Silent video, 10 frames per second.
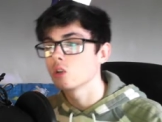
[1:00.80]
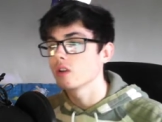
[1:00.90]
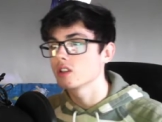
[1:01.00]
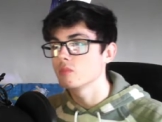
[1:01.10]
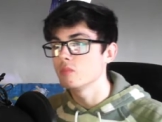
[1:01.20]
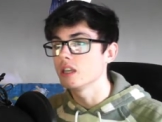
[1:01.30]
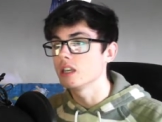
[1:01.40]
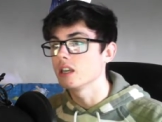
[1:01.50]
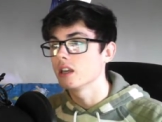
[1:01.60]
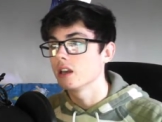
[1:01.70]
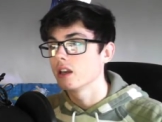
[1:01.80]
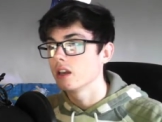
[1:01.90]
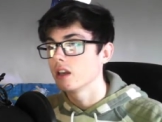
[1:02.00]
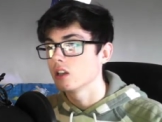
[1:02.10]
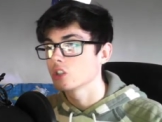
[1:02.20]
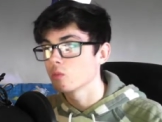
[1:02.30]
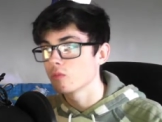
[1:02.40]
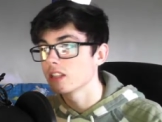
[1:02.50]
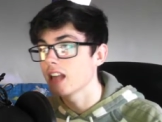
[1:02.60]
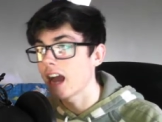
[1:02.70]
going to be something that